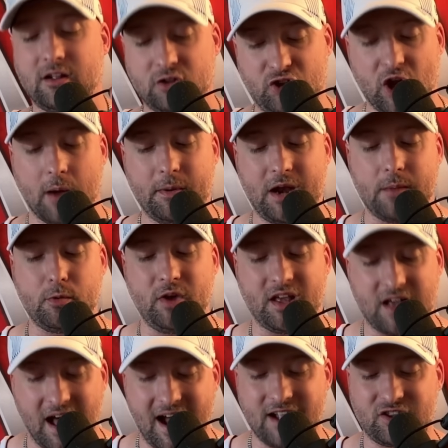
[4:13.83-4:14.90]
WWE
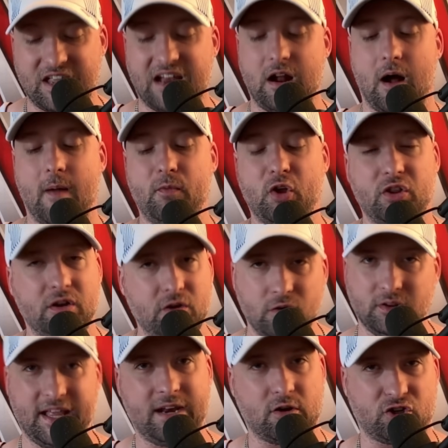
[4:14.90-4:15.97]
content under the new
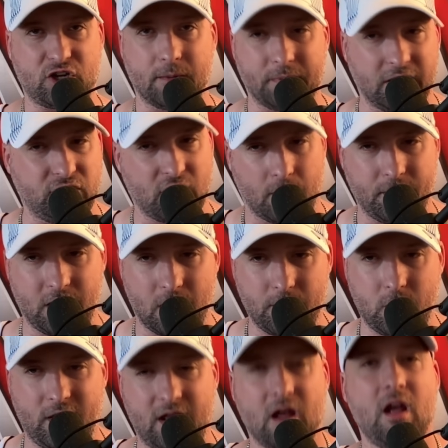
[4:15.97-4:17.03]
leadership of
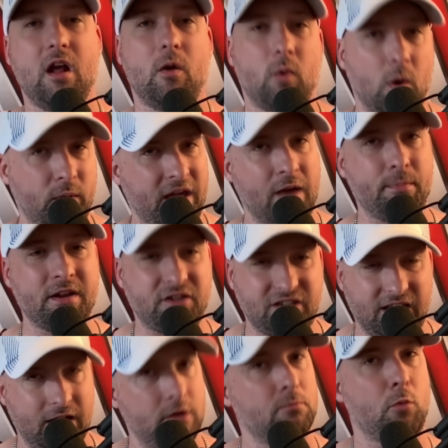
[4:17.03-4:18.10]
WWE. Well, we have been
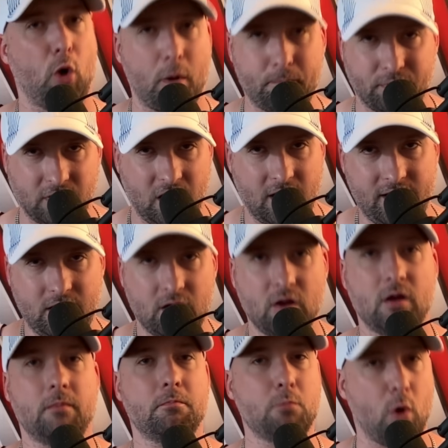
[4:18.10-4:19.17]
seeing more blood,
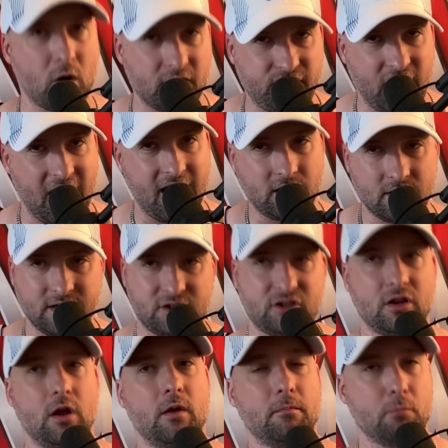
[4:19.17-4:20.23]
more violence,
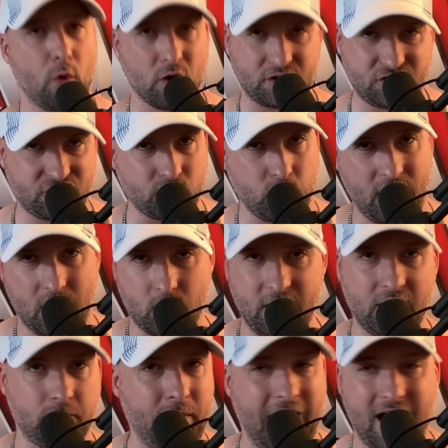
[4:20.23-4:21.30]
more
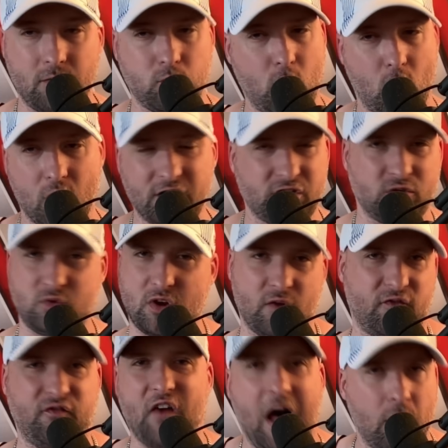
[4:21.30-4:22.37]
swearing, bad words,
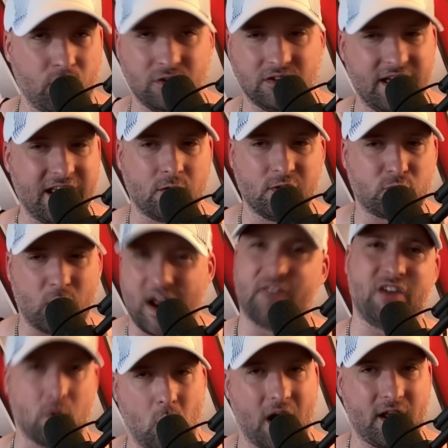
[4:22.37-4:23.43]
foul language, whatever
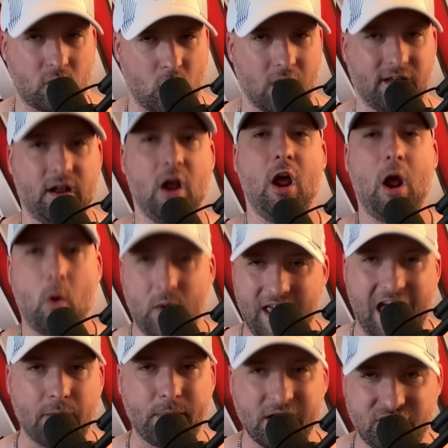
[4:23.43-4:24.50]
you want to call it. We
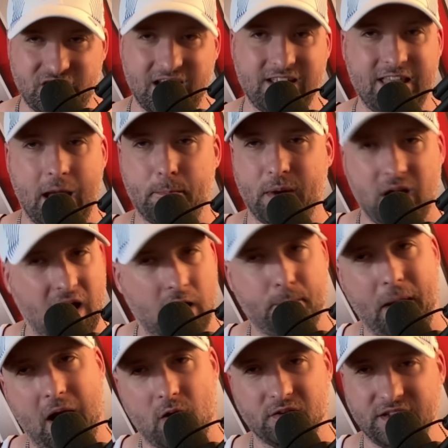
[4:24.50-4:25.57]
have been seeing that, but
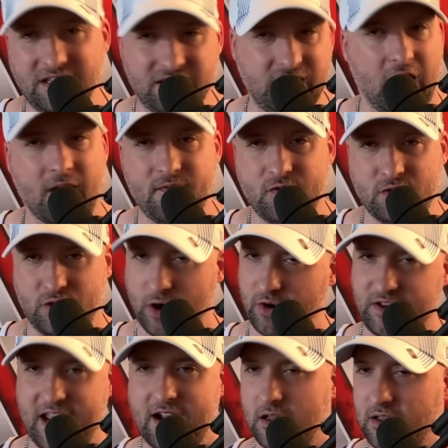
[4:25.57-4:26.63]
apparently The
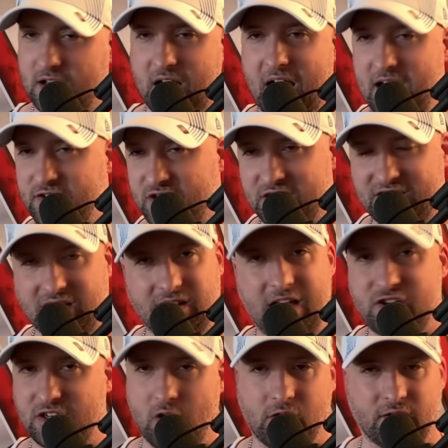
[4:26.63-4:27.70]
Undertaker, the conscience, the
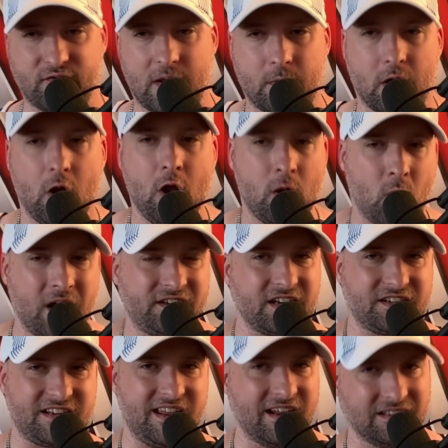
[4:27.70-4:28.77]
legend, Hall of Famer, wants to
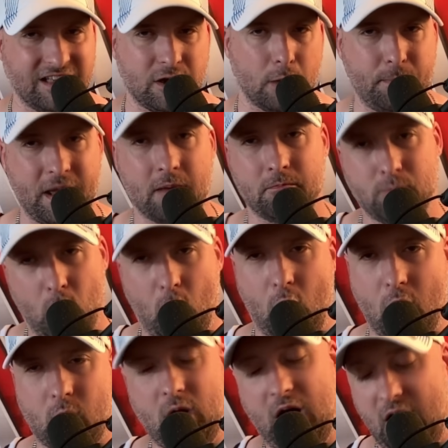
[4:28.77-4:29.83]
see a little bit
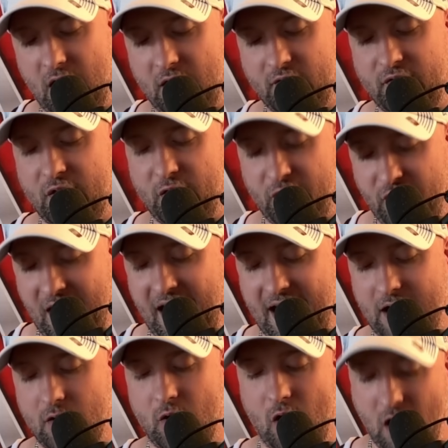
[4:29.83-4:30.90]
more of
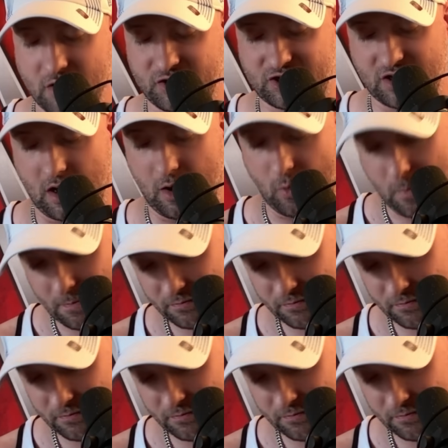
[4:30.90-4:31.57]
that. Also,